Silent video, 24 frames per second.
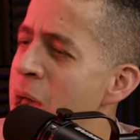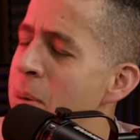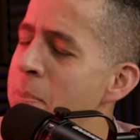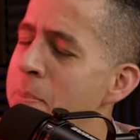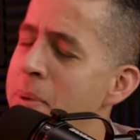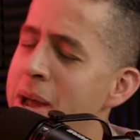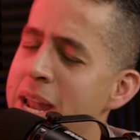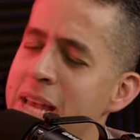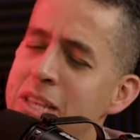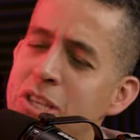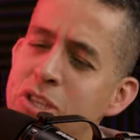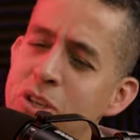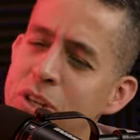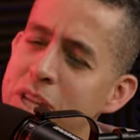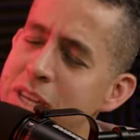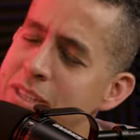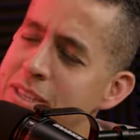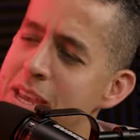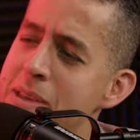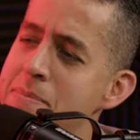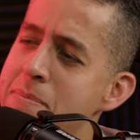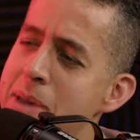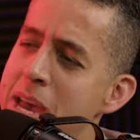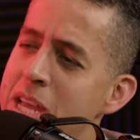But as soon as
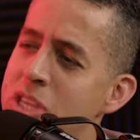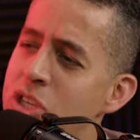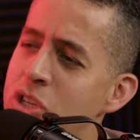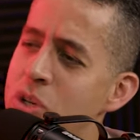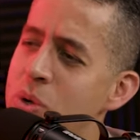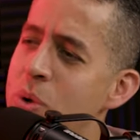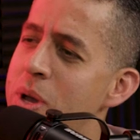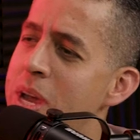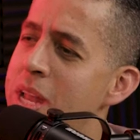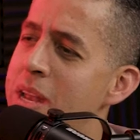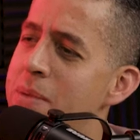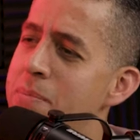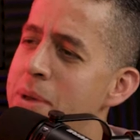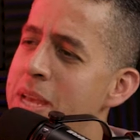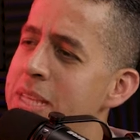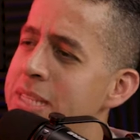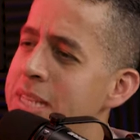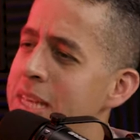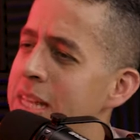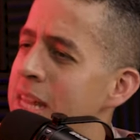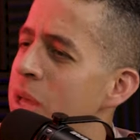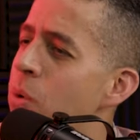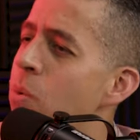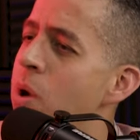I met you and
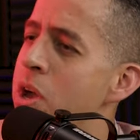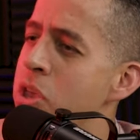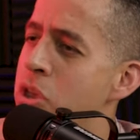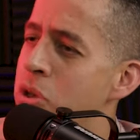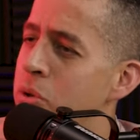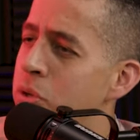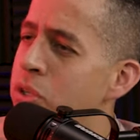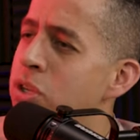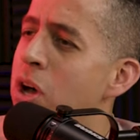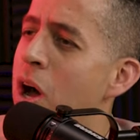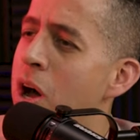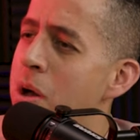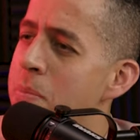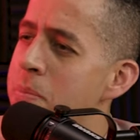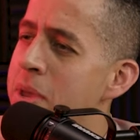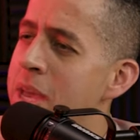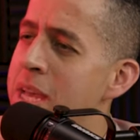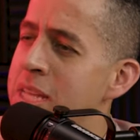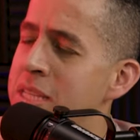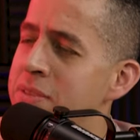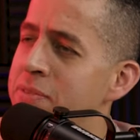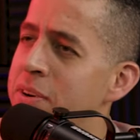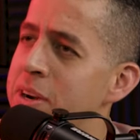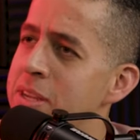basically what you taught me
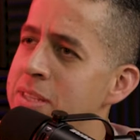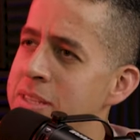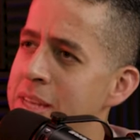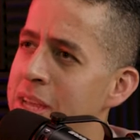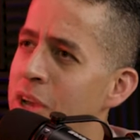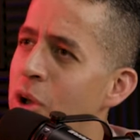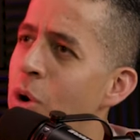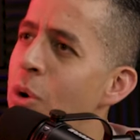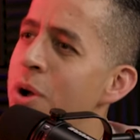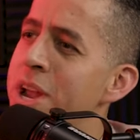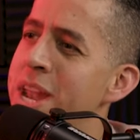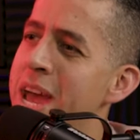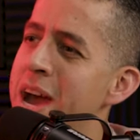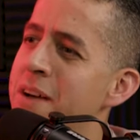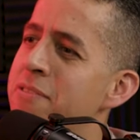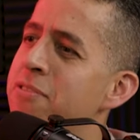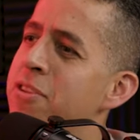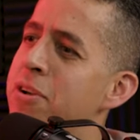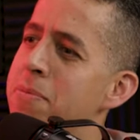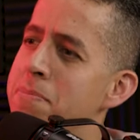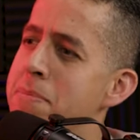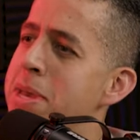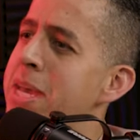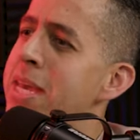as far as like going
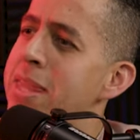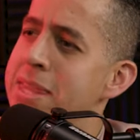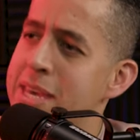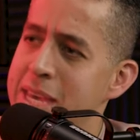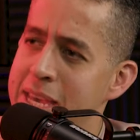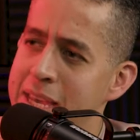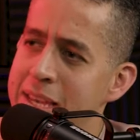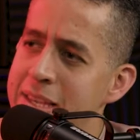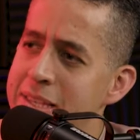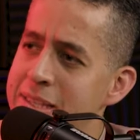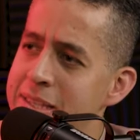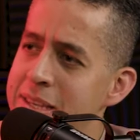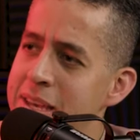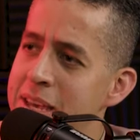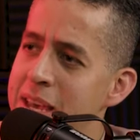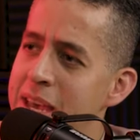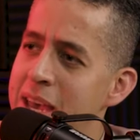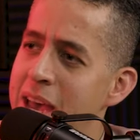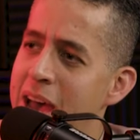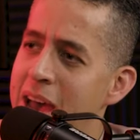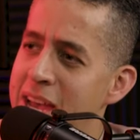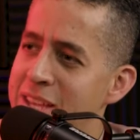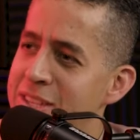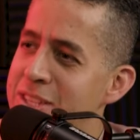after big things,
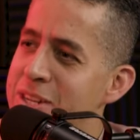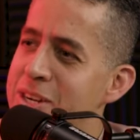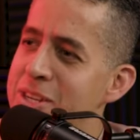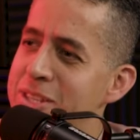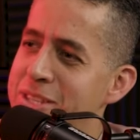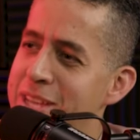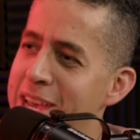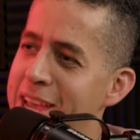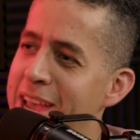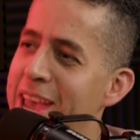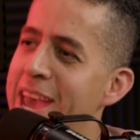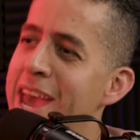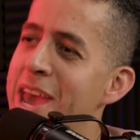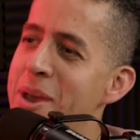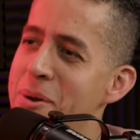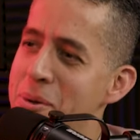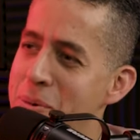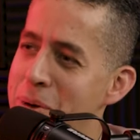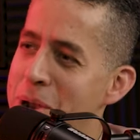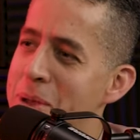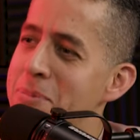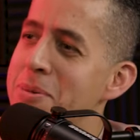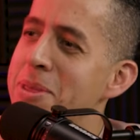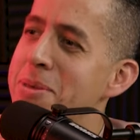I started saying, hey, we
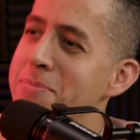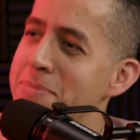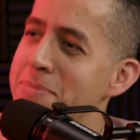want to be the